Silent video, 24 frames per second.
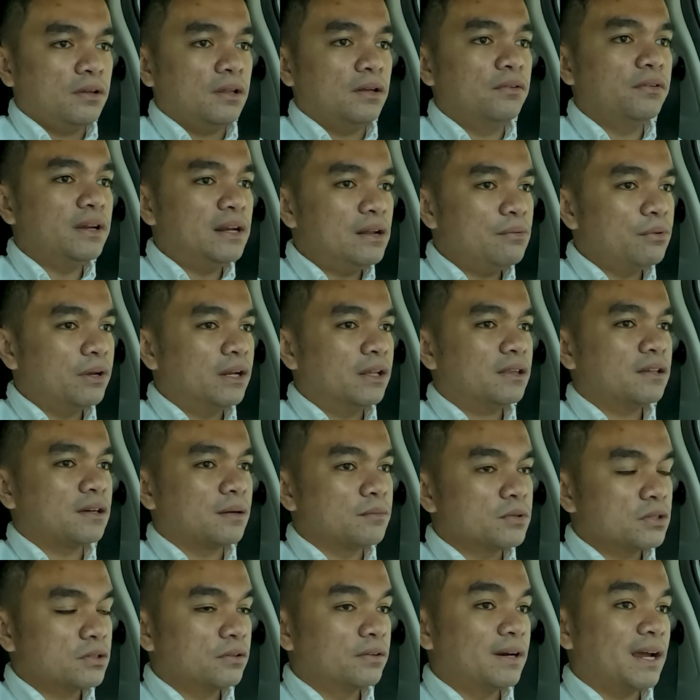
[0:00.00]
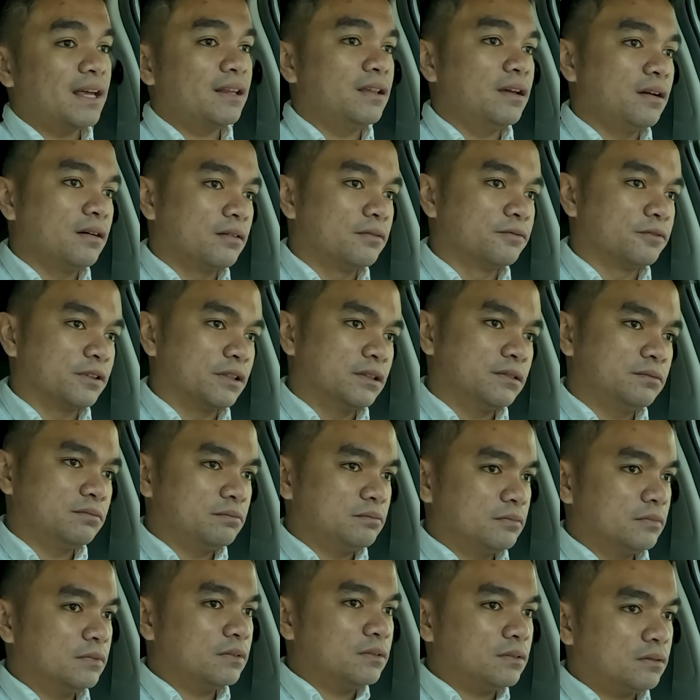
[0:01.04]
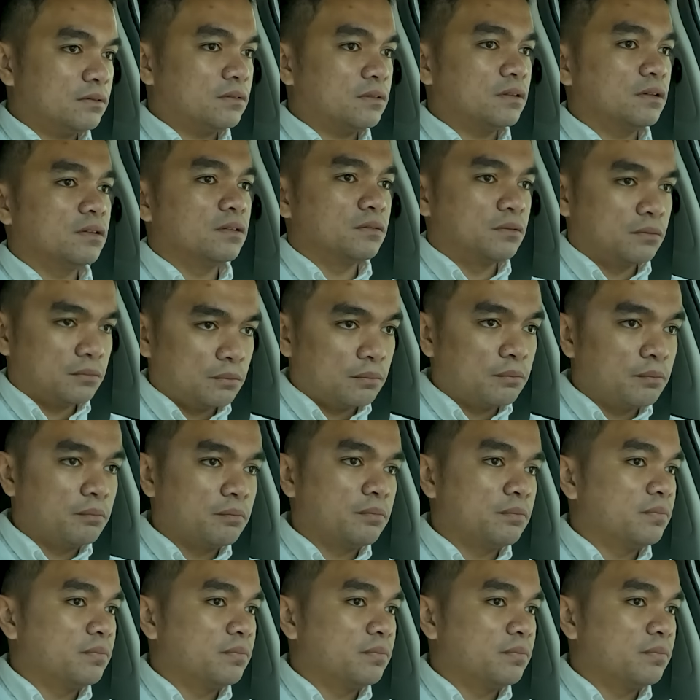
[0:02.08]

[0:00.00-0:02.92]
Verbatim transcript: And really, when it comes to riding comfort, you know,